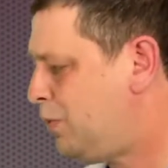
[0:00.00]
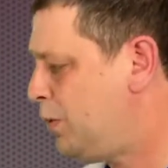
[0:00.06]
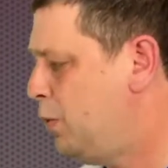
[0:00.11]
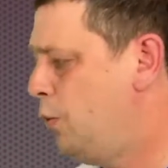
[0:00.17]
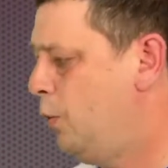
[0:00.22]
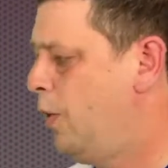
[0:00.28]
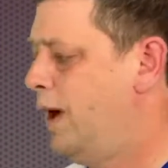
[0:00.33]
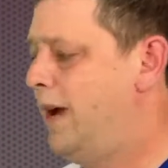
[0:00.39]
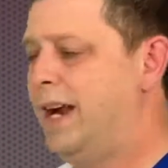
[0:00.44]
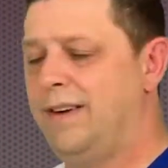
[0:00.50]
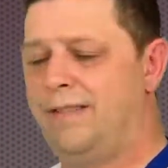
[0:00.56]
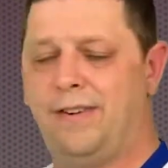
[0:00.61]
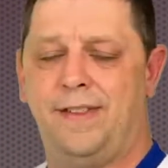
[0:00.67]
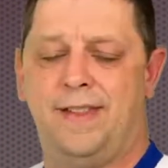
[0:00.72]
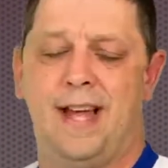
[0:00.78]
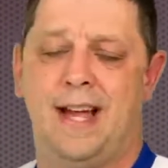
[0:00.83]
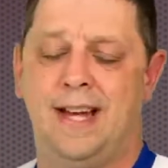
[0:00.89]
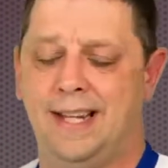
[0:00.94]
whatever
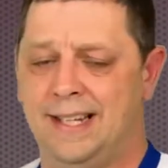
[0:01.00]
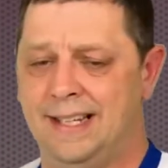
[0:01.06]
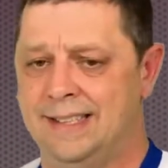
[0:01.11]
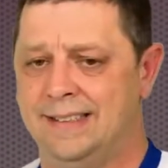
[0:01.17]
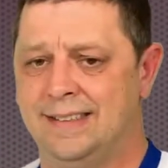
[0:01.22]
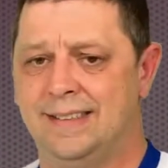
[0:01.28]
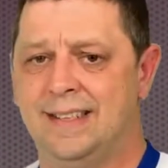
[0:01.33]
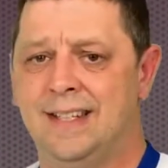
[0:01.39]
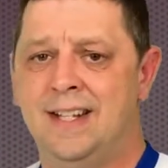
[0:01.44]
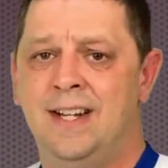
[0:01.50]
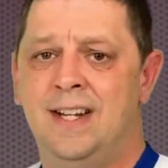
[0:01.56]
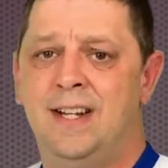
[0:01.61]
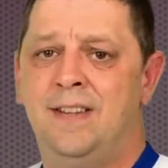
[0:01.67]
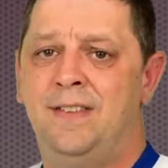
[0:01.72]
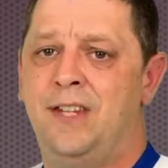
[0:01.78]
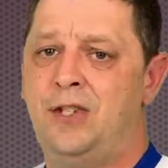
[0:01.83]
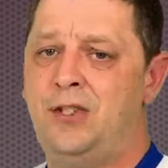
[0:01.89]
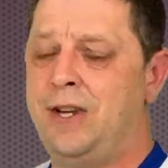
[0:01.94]
that is,
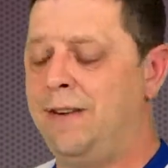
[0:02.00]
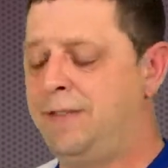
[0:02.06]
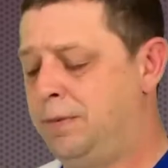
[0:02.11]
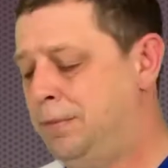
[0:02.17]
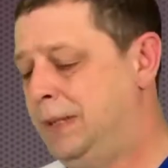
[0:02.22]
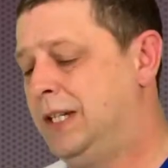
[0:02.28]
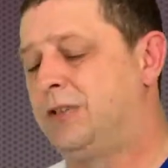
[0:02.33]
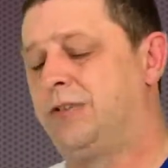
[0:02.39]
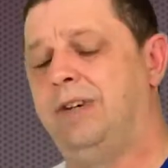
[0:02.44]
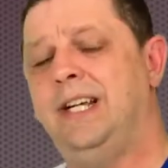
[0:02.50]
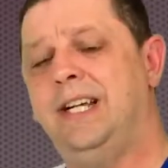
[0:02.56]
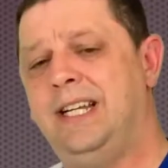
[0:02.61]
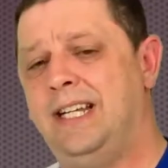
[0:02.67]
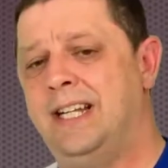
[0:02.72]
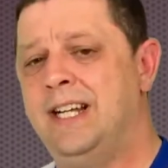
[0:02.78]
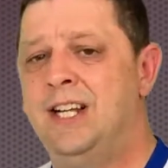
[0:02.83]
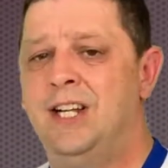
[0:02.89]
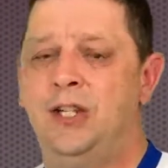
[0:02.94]
that you have to be
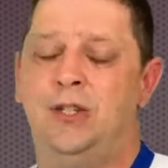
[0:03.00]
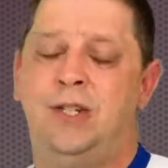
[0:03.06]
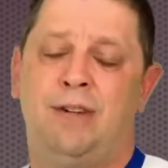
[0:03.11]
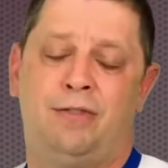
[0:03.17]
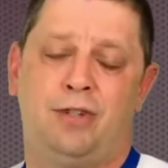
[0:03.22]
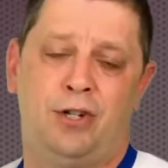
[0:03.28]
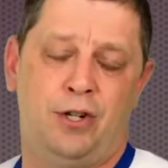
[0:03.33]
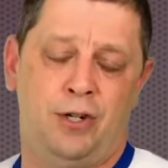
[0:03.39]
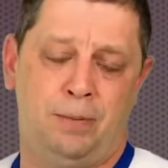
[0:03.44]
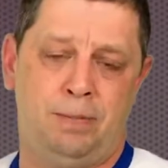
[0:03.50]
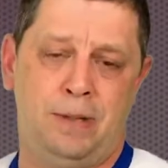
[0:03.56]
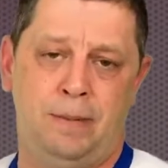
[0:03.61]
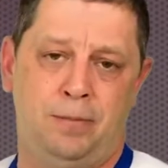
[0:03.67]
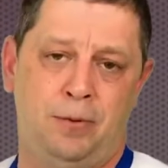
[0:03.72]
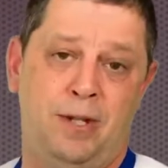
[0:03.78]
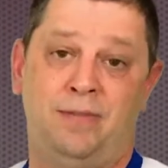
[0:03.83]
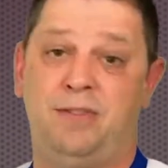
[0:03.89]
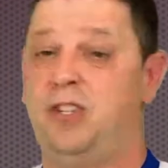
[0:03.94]
greedy, you have to hurt
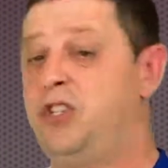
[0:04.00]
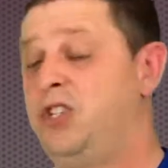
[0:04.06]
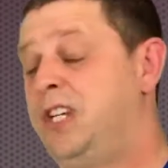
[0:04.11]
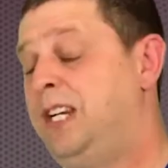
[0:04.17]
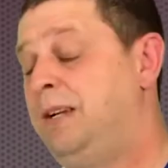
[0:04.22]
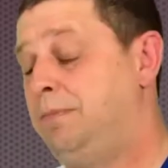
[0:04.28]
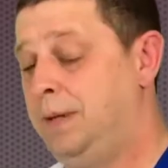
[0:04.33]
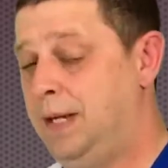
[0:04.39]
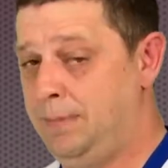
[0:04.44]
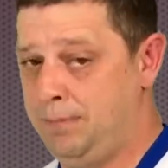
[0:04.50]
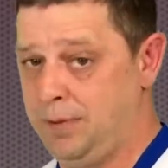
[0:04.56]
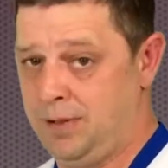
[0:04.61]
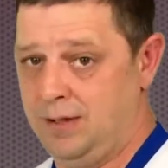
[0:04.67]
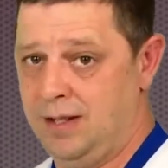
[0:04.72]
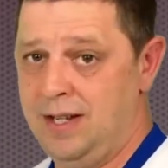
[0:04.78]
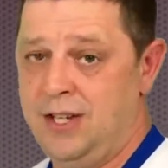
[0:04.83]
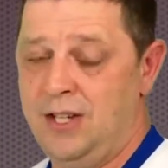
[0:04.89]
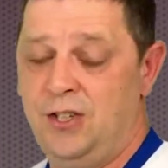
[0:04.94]
people, you have to cheat
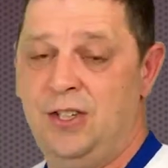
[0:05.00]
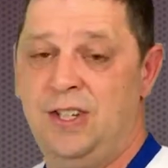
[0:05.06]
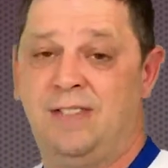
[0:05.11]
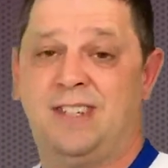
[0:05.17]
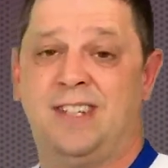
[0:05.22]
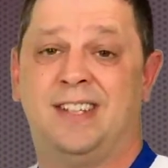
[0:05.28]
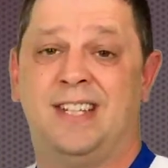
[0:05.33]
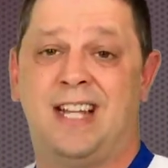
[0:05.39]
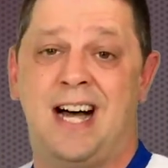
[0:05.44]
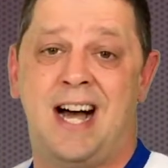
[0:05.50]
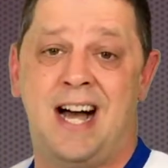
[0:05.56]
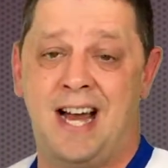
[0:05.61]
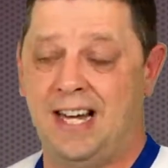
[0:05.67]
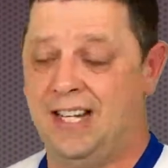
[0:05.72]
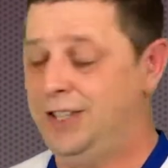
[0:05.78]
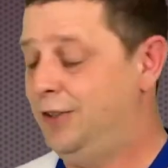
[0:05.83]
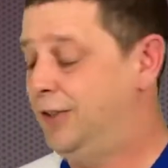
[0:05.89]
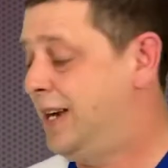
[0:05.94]
people, you have to lie,
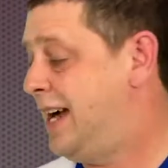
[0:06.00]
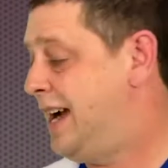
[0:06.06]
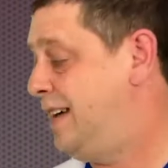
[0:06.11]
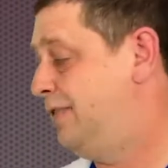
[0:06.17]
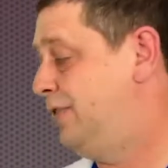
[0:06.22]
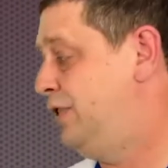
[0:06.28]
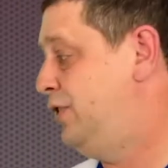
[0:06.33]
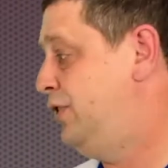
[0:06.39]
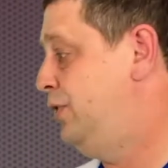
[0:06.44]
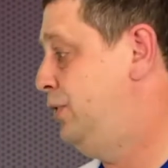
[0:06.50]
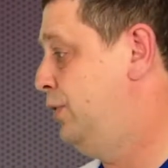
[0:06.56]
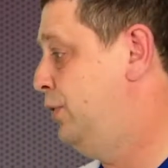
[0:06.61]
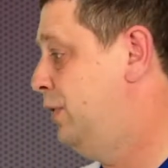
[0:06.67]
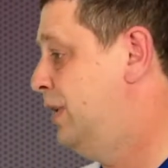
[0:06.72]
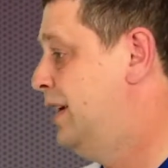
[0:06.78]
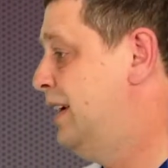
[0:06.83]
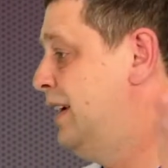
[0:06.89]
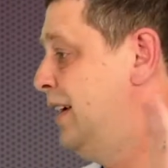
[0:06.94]
you have
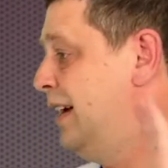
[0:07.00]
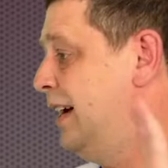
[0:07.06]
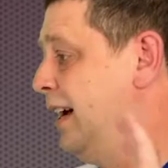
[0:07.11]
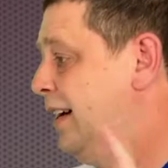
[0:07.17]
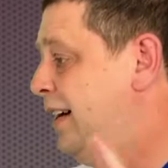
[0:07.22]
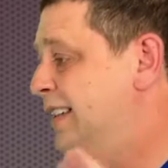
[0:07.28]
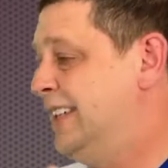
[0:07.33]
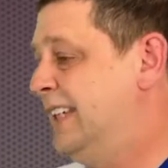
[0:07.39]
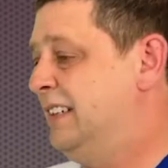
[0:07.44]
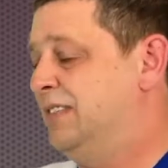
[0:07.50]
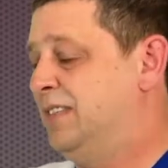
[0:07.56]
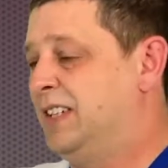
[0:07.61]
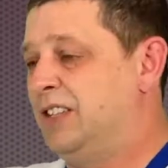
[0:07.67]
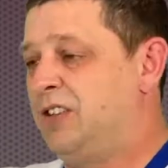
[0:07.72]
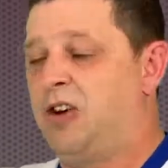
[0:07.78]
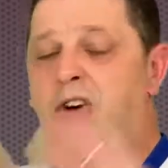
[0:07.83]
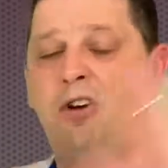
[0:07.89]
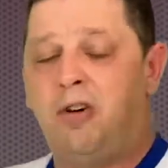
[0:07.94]
to,
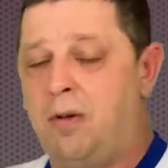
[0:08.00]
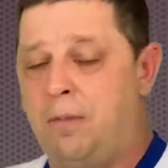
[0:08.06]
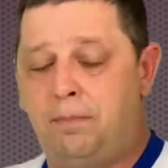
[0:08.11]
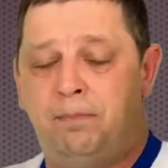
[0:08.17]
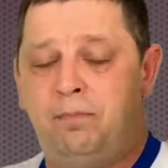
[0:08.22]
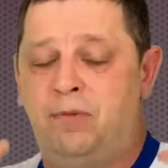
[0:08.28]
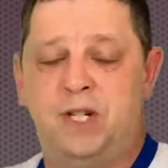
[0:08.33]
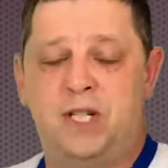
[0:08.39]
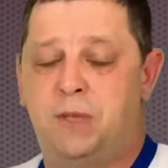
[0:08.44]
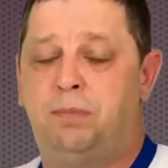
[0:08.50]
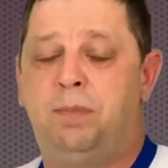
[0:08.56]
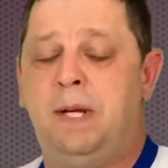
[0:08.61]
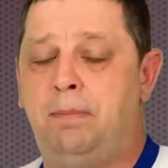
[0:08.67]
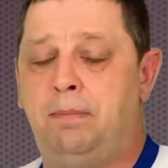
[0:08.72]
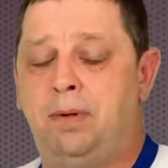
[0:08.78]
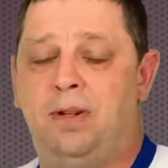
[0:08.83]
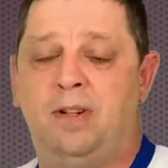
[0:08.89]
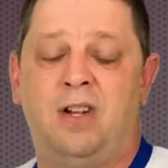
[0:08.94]
that all rich
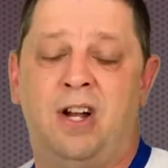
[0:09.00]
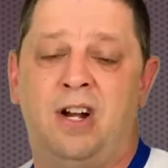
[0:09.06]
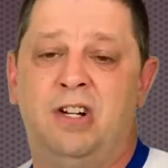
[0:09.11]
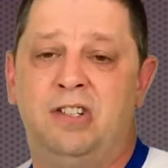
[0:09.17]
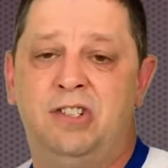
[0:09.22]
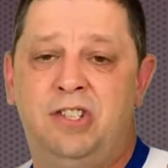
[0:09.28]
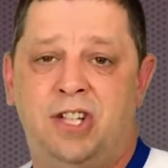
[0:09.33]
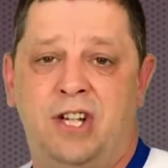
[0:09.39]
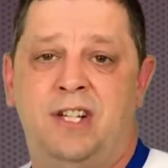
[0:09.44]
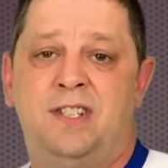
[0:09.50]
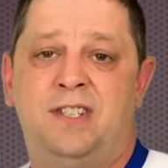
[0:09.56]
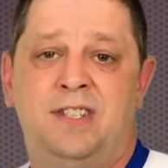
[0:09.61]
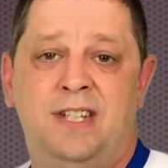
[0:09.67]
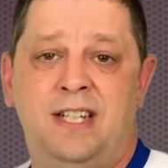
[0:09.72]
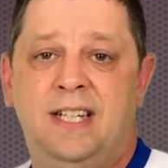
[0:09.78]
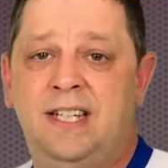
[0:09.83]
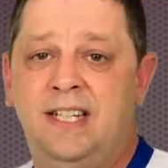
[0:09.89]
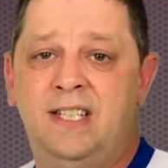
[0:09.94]
people are just
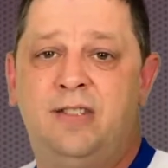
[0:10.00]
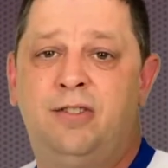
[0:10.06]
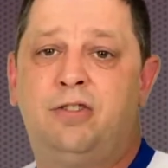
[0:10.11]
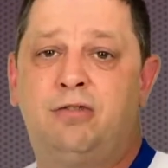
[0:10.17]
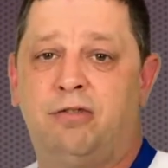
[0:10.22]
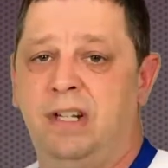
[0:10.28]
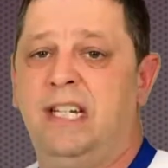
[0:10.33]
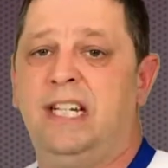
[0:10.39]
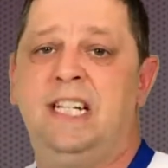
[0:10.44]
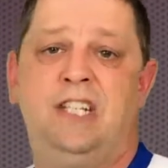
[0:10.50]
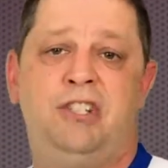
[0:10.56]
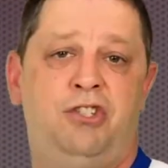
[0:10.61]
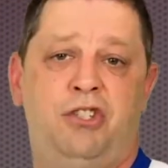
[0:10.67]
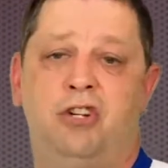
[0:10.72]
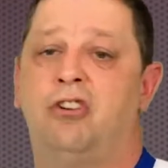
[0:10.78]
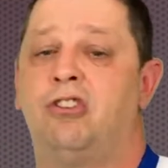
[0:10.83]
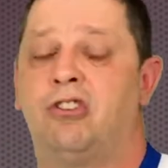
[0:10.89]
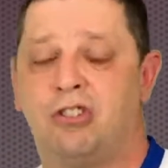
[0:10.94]
these greedy
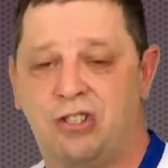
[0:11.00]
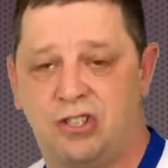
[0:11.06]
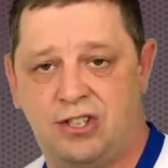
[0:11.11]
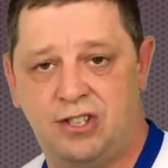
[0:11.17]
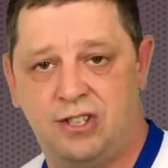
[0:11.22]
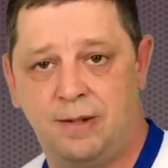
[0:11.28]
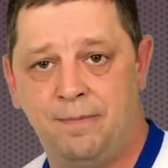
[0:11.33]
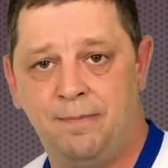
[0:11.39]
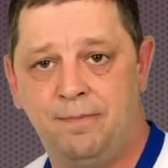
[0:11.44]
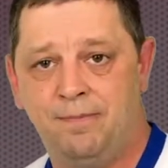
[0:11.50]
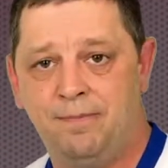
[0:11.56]
jerks.